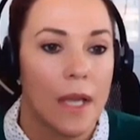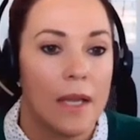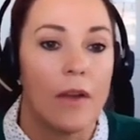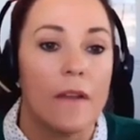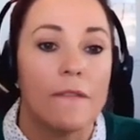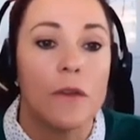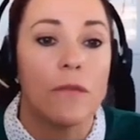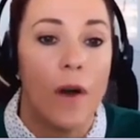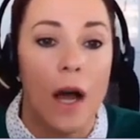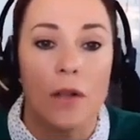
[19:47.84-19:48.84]
Now, if you
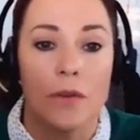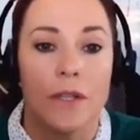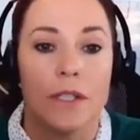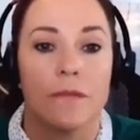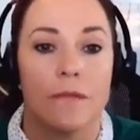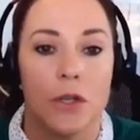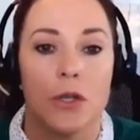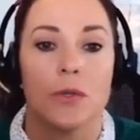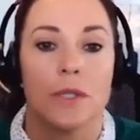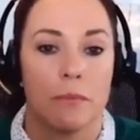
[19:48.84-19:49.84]
follow these few
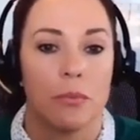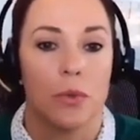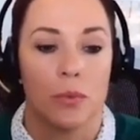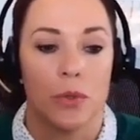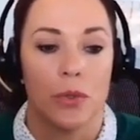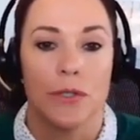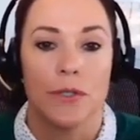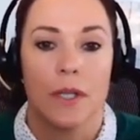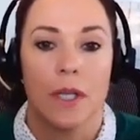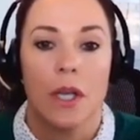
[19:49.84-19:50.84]
simple rules,
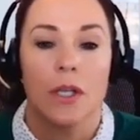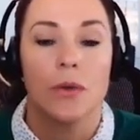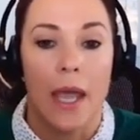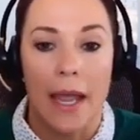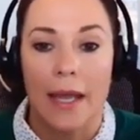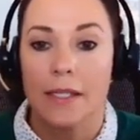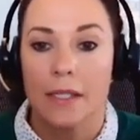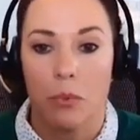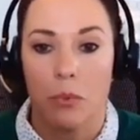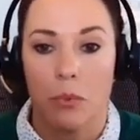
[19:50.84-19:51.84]
You can
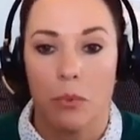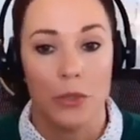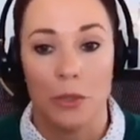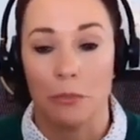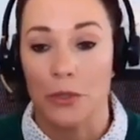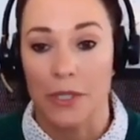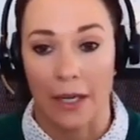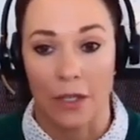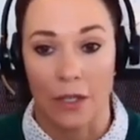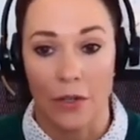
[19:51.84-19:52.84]
support multiple
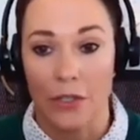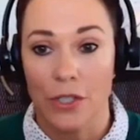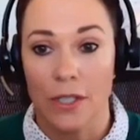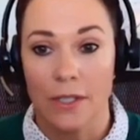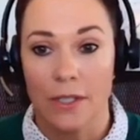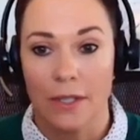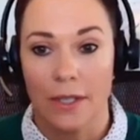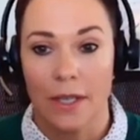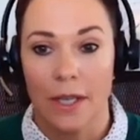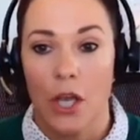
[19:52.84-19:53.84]
technologies.
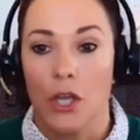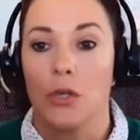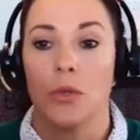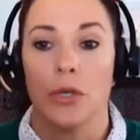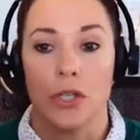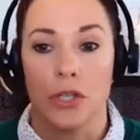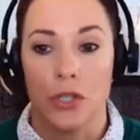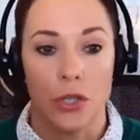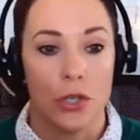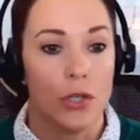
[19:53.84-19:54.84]
You will
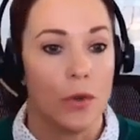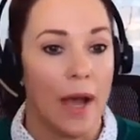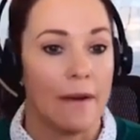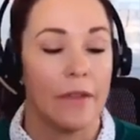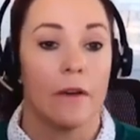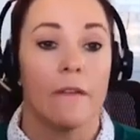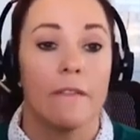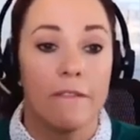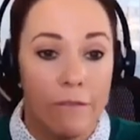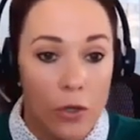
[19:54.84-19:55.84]
ensure you have the
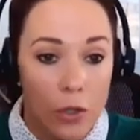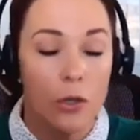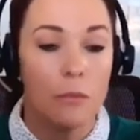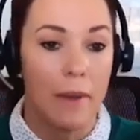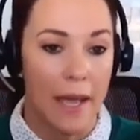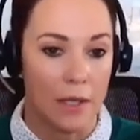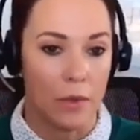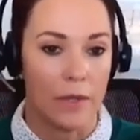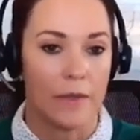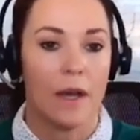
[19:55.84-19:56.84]
full
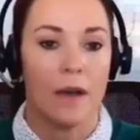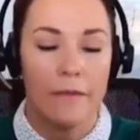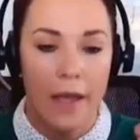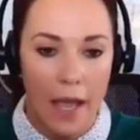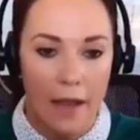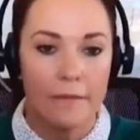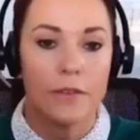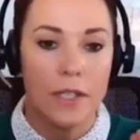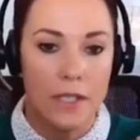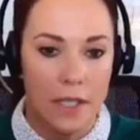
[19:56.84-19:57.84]
bandwidth of every
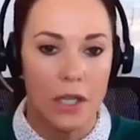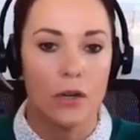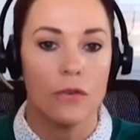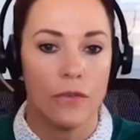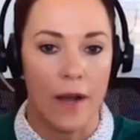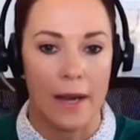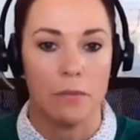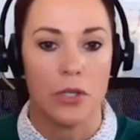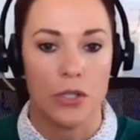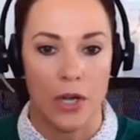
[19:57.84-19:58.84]
single fiber
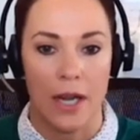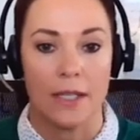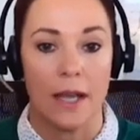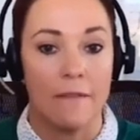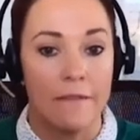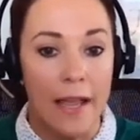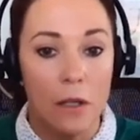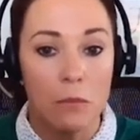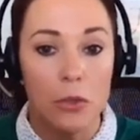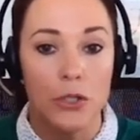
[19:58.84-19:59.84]
strand
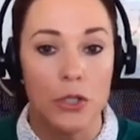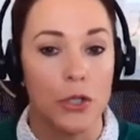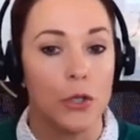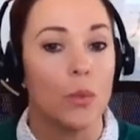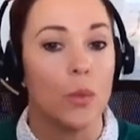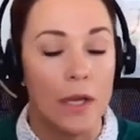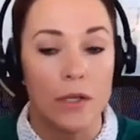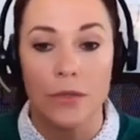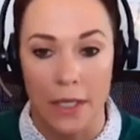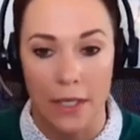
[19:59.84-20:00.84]
available to you when you
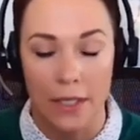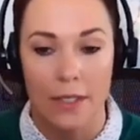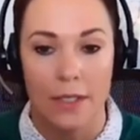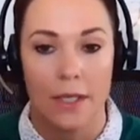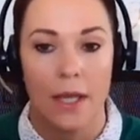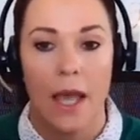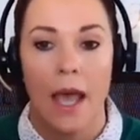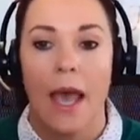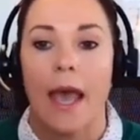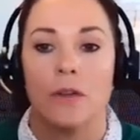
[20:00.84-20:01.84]
need it.
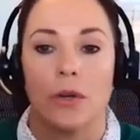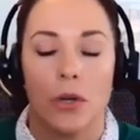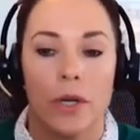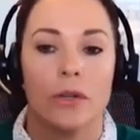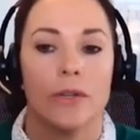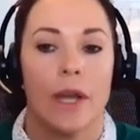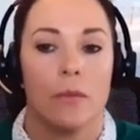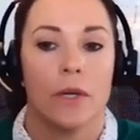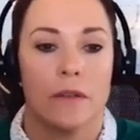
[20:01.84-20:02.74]
And your critical network